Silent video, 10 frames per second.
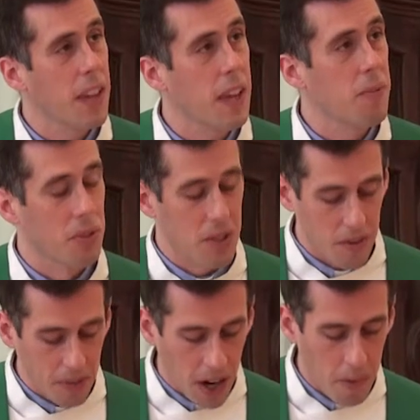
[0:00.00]
the evils
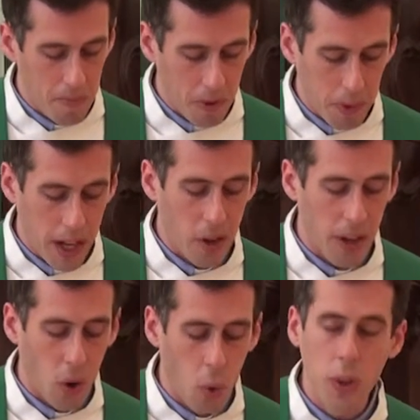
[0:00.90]
that have come from
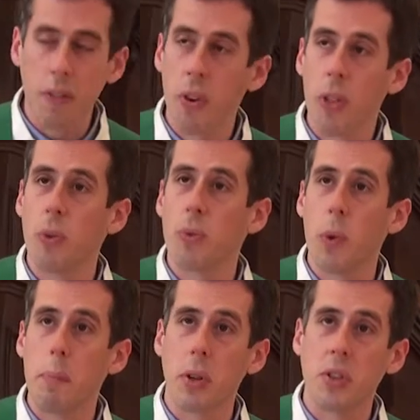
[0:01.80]
caring only for those
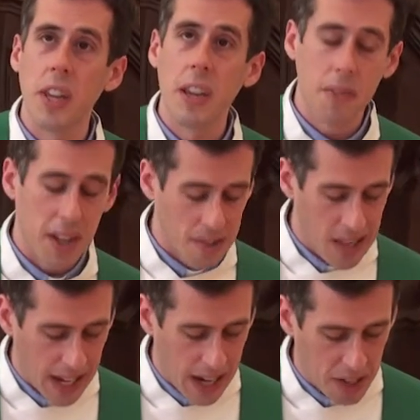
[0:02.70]
we perceive as
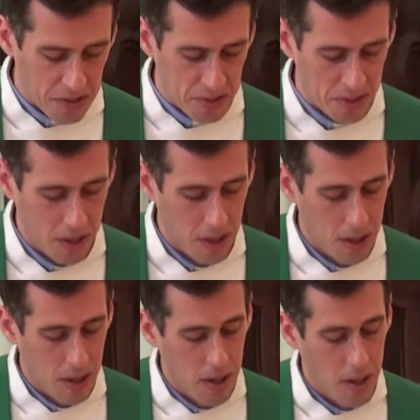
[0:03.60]
like us,
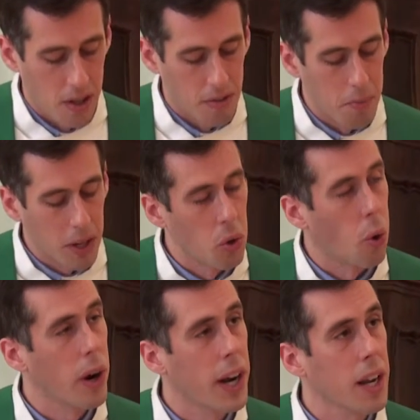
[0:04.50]
from
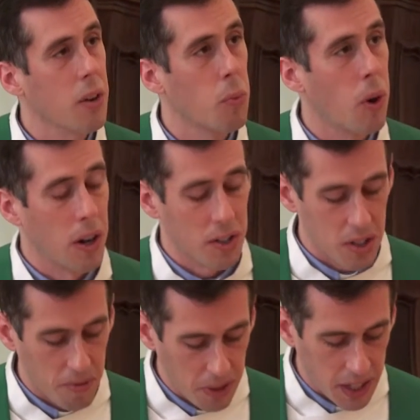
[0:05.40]
ignoring
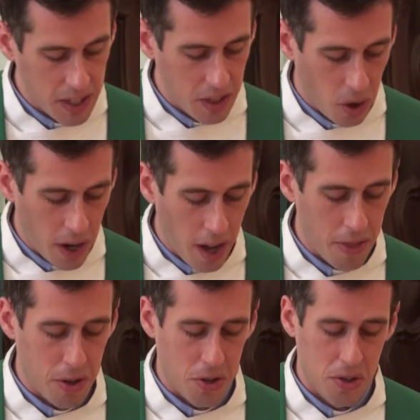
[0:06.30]
wrongs inflicted on
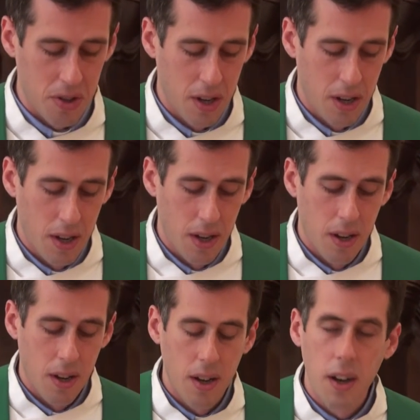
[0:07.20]
others,
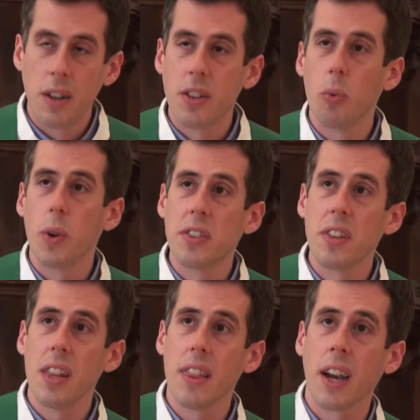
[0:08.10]
until we
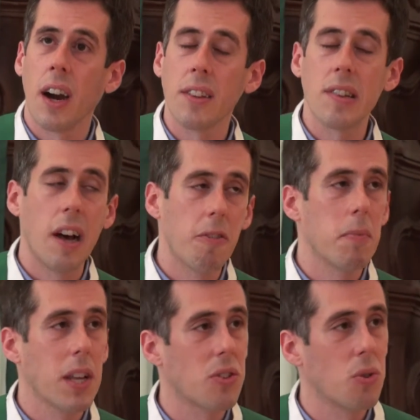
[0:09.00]
see that God's
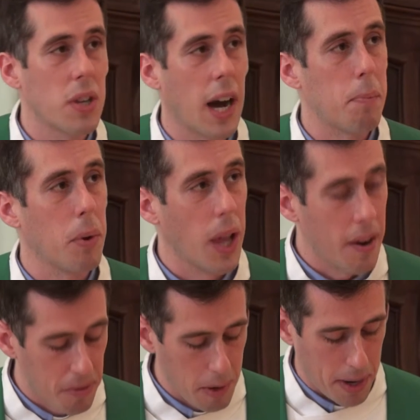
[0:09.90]
love means to topple
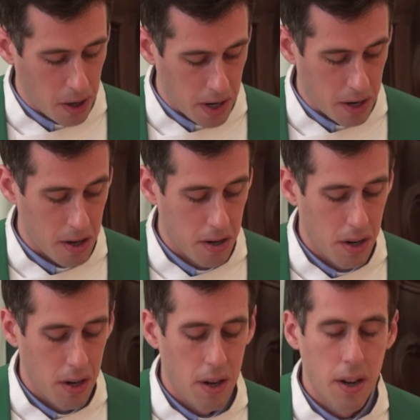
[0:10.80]
every barrier,
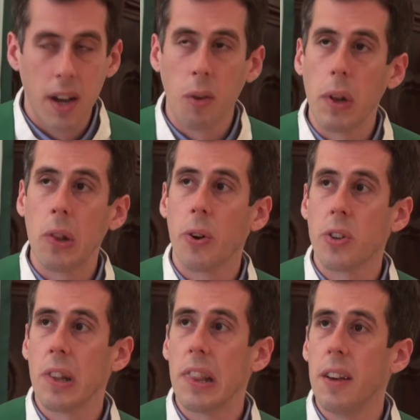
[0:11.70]
and we
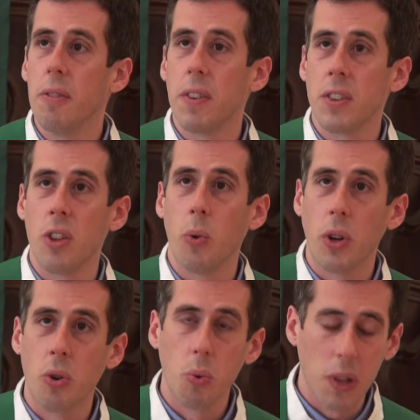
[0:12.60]
learn to live as though
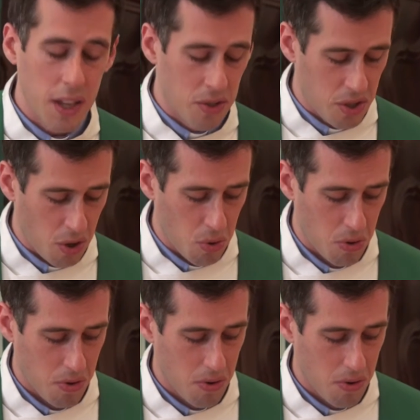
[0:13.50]
it truly is so.